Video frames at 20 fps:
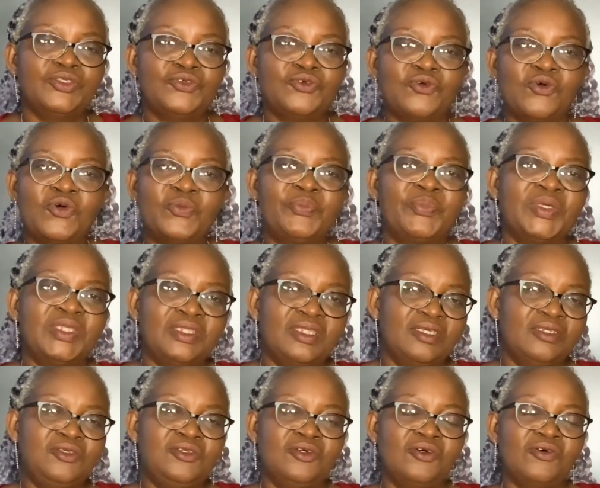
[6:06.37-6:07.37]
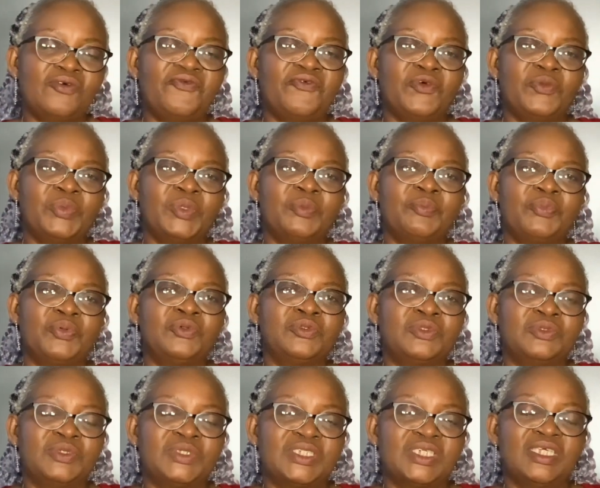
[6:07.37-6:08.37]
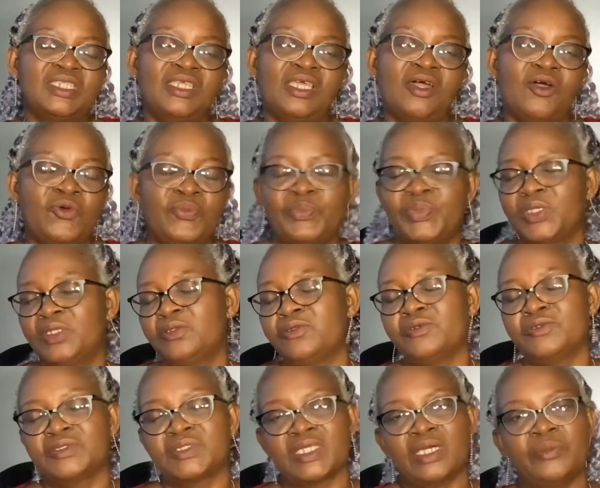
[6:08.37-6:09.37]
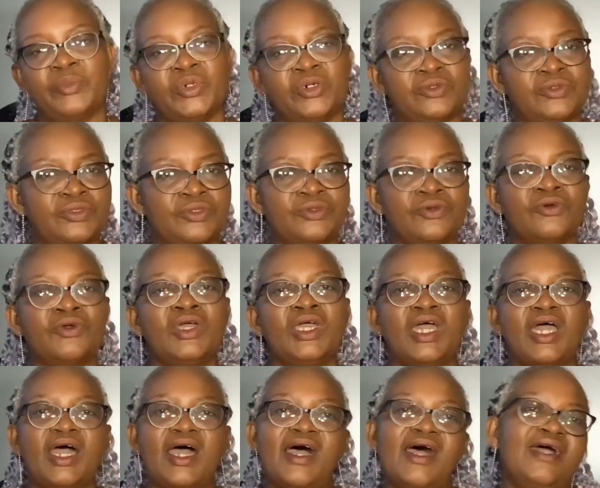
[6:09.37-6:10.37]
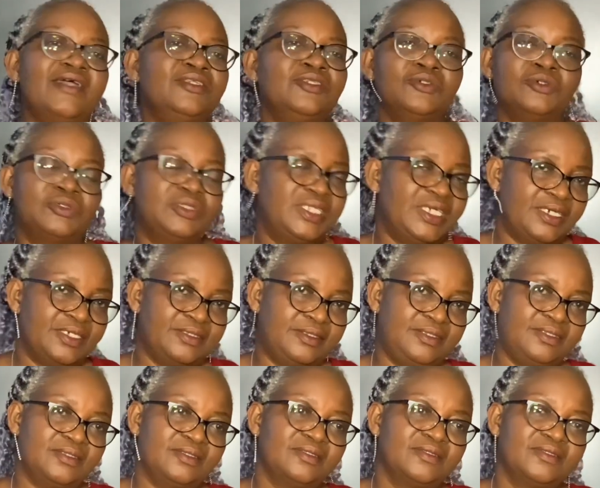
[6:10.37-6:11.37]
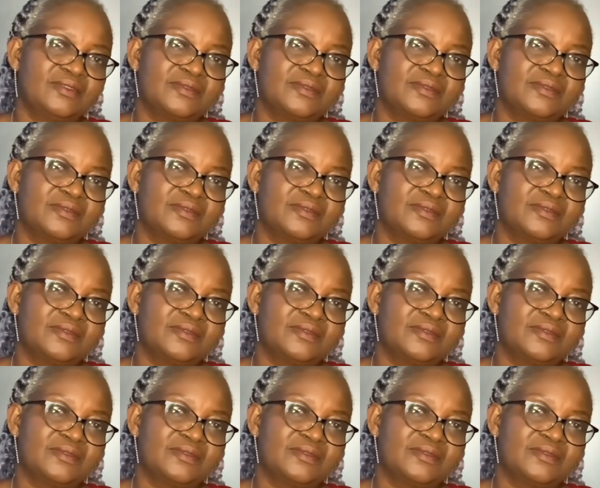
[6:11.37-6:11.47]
you open the door for people to share their opinions about you. I know that.